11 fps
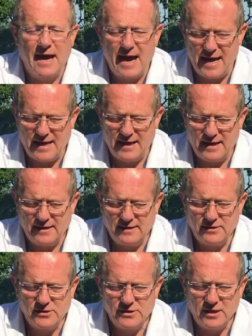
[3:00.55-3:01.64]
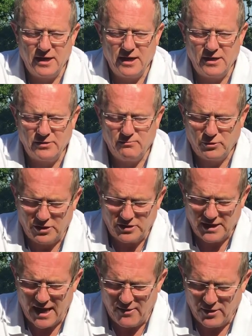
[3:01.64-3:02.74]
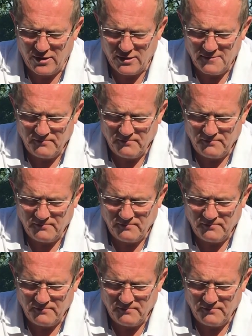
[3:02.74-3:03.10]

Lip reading: and put it together,